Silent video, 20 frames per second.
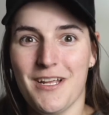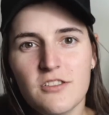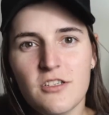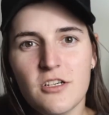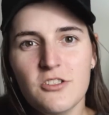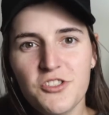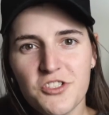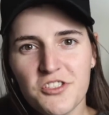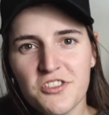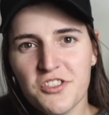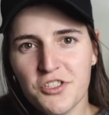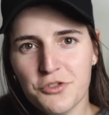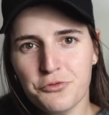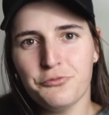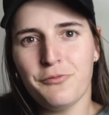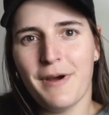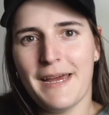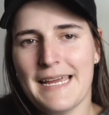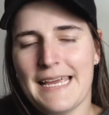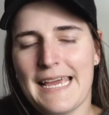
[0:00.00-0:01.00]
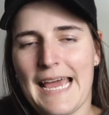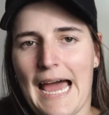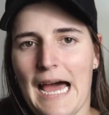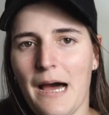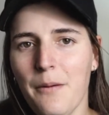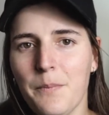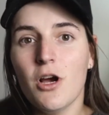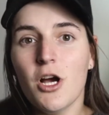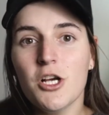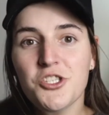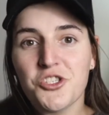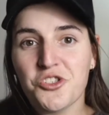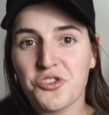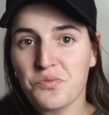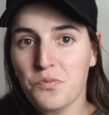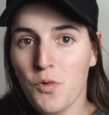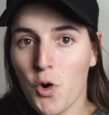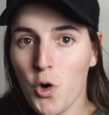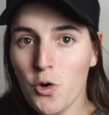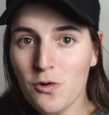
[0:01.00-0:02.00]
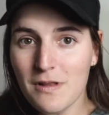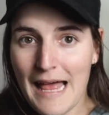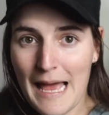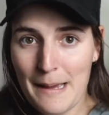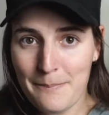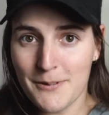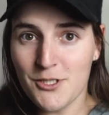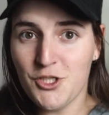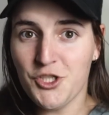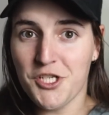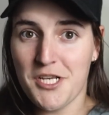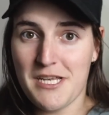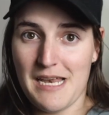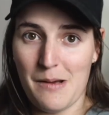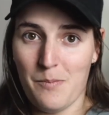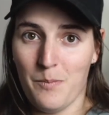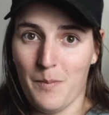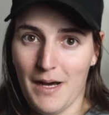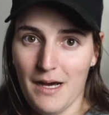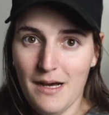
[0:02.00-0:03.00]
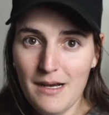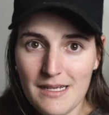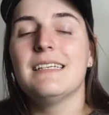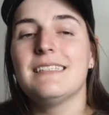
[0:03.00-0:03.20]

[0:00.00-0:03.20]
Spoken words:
So just to recap, a small aperture number,